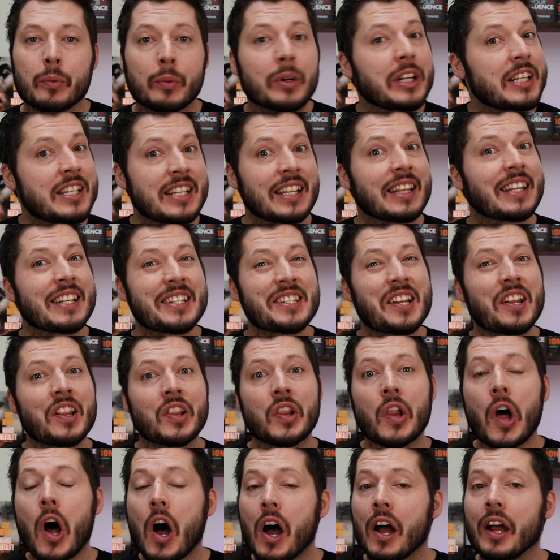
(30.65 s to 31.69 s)
We see this a
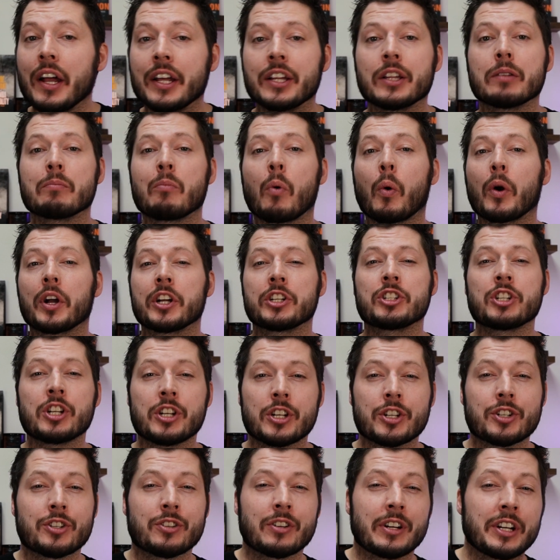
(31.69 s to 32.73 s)
lot in the mortgage
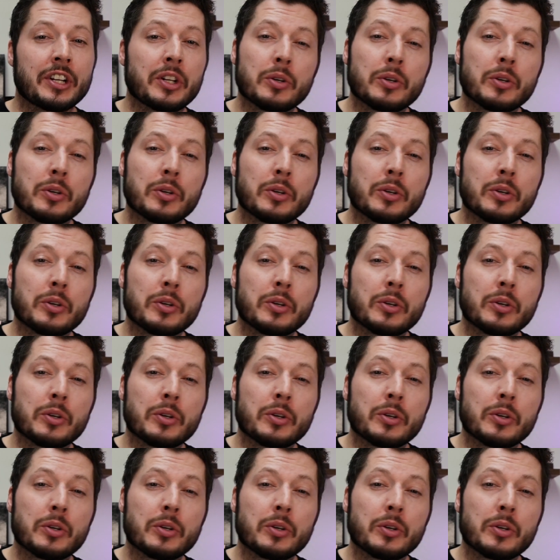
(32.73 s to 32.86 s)
industry.